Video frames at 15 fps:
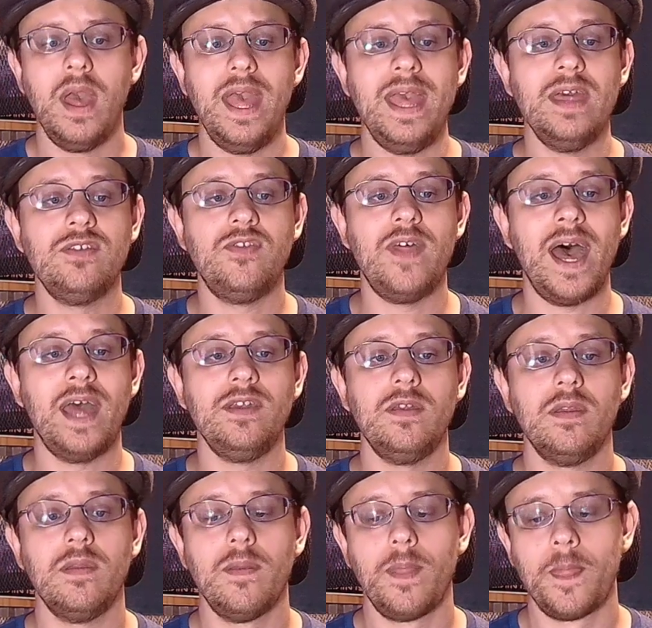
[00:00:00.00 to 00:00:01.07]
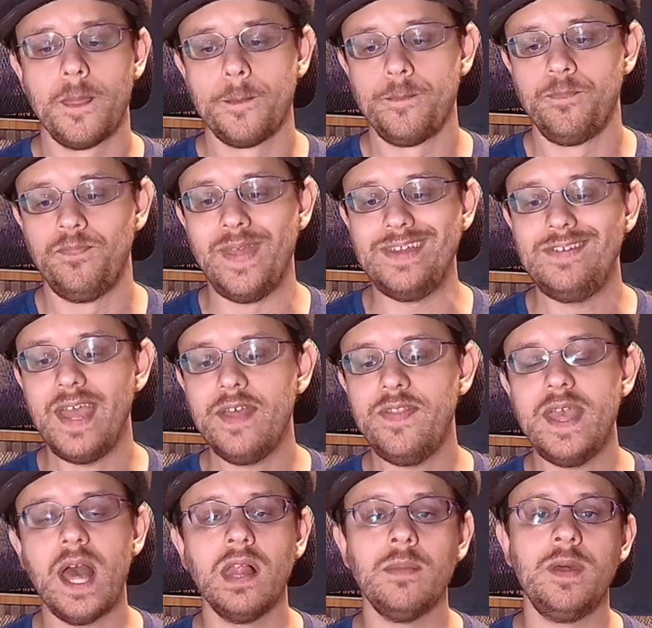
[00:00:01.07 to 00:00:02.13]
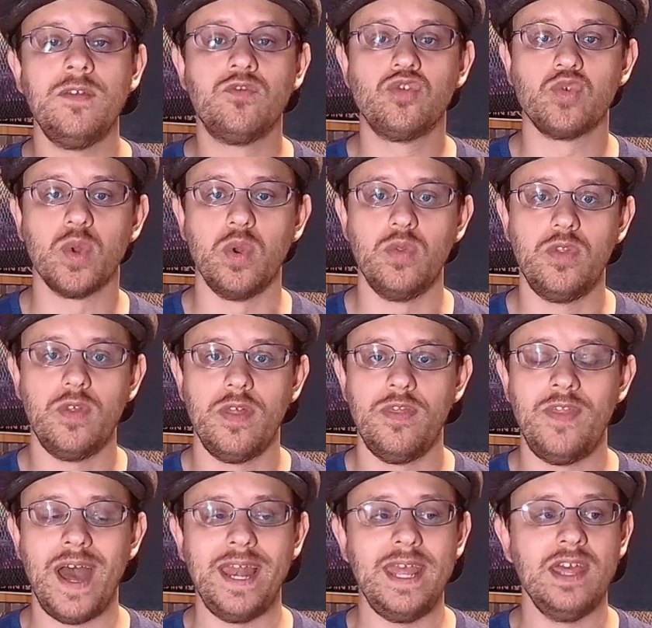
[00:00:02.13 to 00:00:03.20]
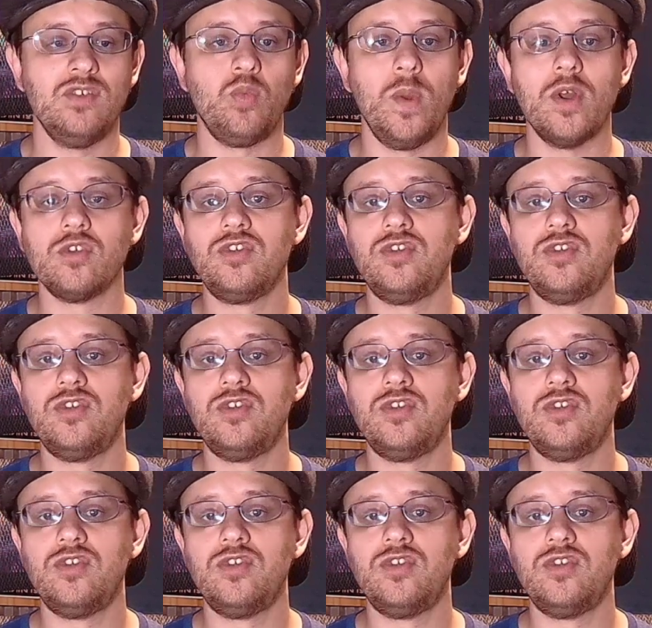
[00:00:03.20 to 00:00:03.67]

is that they take the element of truth. That is, we are